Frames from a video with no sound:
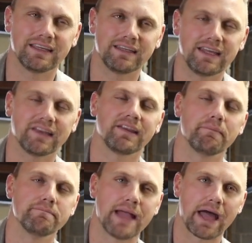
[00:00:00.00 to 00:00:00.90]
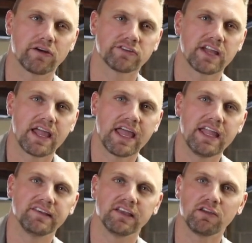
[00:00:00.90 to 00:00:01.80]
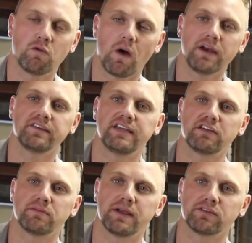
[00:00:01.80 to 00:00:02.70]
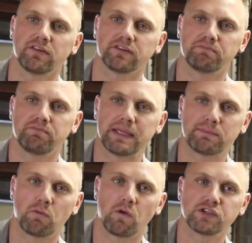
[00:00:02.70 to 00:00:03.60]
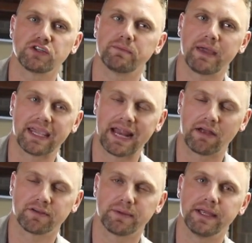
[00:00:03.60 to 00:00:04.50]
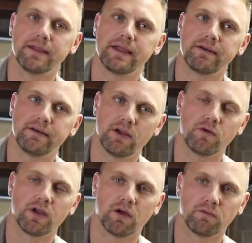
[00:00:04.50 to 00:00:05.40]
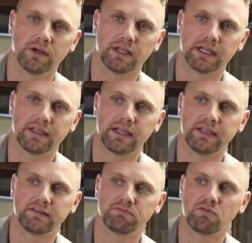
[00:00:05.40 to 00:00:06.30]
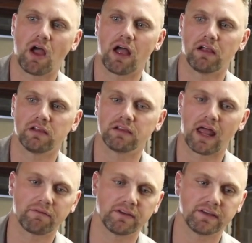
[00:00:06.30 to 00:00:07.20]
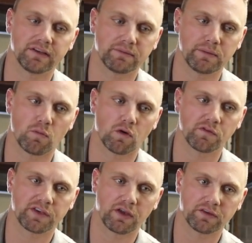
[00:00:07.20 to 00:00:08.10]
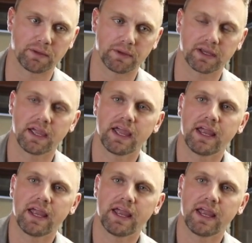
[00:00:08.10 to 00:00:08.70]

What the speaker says: yes, it matters. Is it quite as detrimental as people want you to make it out to be? No, not really. It's a lot of it tends to be more of a sales gimmick.